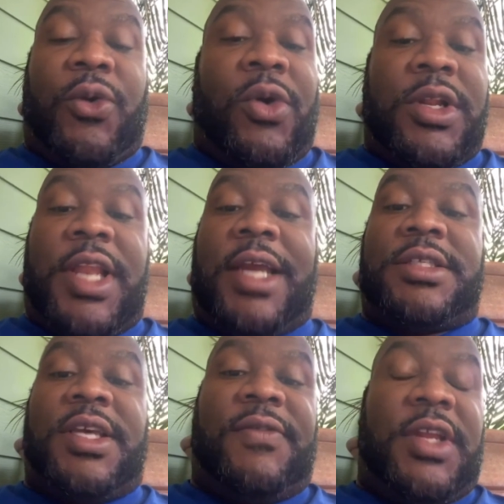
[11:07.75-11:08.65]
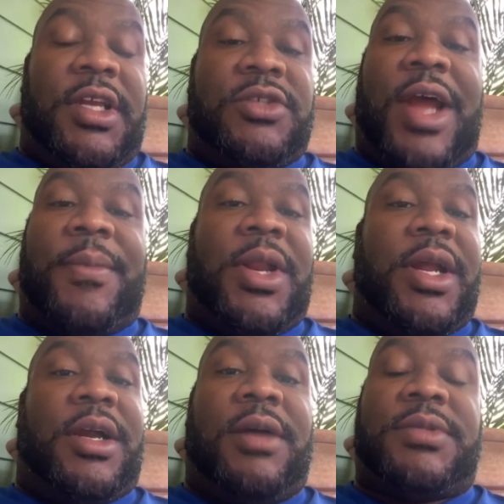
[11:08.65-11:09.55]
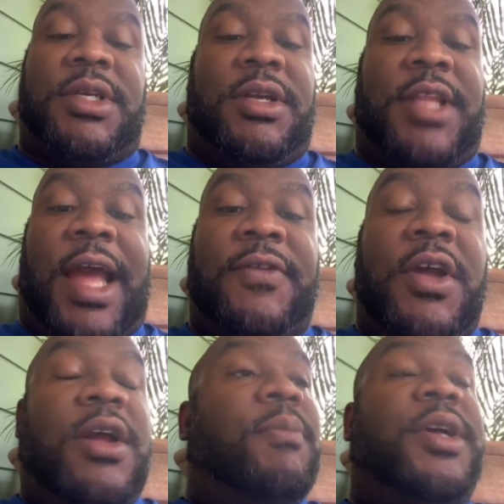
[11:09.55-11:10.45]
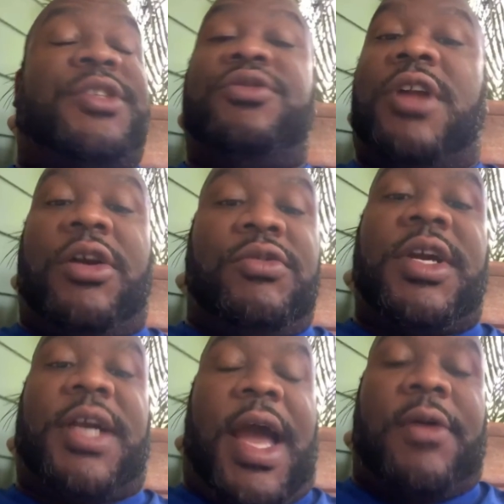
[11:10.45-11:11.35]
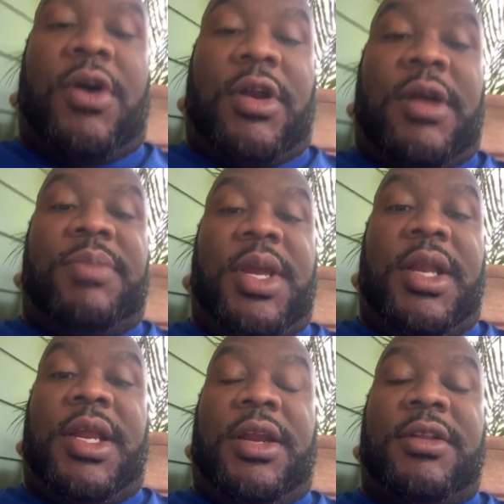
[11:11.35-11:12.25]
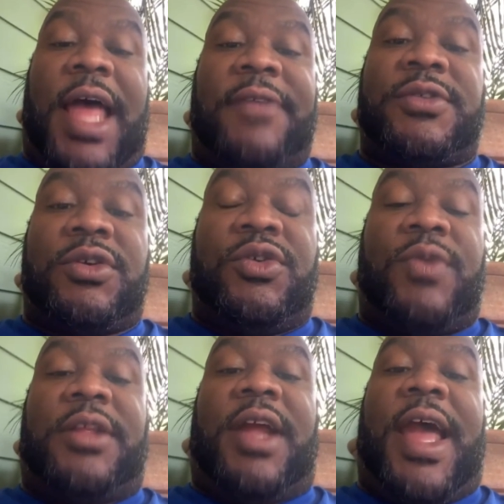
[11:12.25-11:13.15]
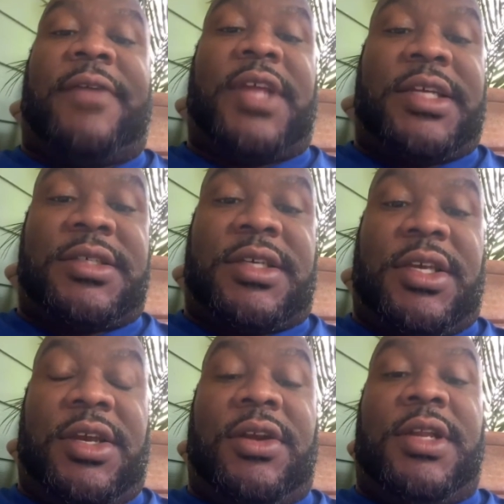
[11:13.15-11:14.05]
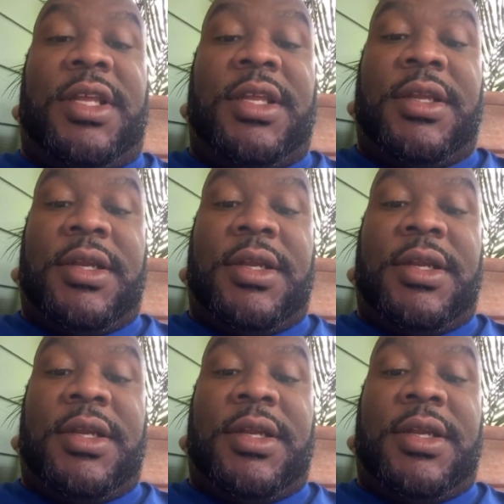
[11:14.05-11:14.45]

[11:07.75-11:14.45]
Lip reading: or the negativity and drama that comes to your life, but you know you can count on them being in your life, so you rather have that security.